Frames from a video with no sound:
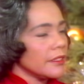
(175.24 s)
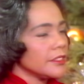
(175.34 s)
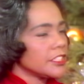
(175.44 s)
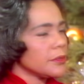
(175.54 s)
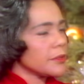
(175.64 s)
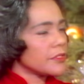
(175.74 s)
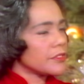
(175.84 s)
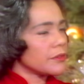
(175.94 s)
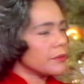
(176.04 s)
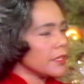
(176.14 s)
She
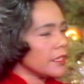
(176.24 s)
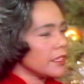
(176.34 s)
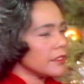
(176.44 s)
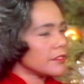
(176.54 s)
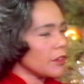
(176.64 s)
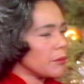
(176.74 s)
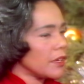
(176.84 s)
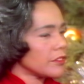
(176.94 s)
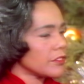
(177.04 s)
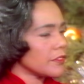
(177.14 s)
was really so
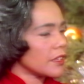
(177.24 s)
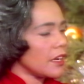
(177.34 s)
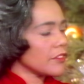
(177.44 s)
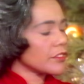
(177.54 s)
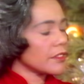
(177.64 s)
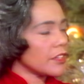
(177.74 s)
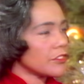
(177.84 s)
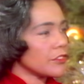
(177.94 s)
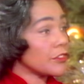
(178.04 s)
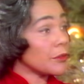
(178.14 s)
much of a
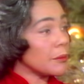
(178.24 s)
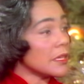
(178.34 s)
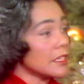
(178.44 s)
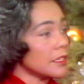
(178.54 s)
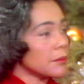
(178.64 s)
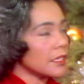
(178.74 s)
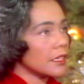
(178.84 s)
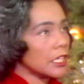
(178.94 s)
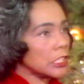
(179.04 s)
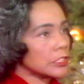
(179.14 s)
consolation to me
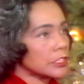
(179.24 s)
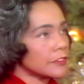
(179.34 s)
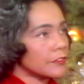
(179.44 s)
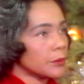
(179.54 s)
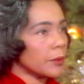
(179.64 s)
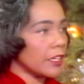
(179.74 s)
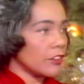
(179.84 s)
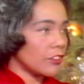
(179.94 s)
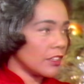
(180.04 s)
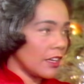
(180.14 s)
because of the way
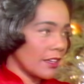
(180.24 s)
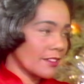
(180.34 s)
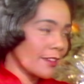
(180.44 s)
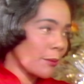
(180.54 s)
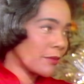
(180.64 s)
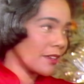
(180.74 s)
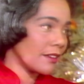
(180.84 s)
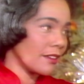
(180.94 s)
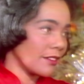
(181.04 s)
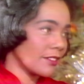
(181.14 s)
she
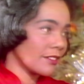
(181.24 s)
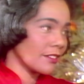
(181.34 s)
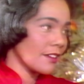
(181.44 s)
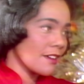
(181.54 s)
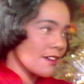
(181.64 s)
accepted this